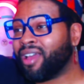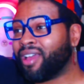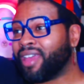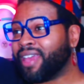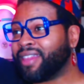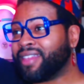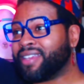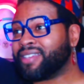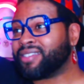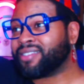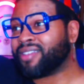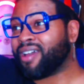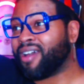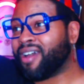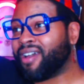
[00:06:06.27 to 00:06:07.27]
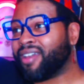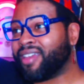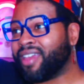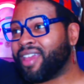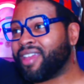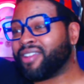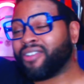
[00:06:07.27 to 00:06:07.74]
at least
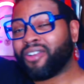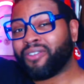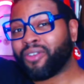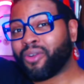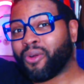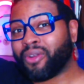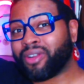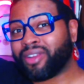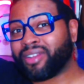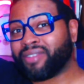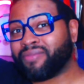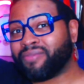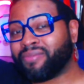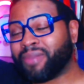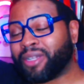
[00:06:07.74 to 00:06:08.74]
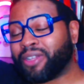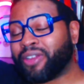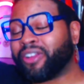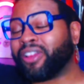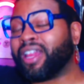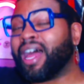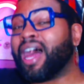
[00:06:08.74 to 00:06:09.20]
in her recorded
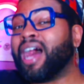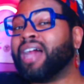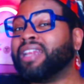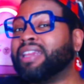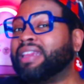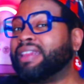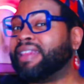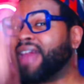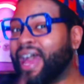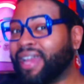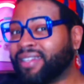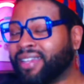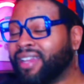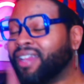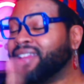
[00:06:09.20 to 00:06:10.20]
material, a lot.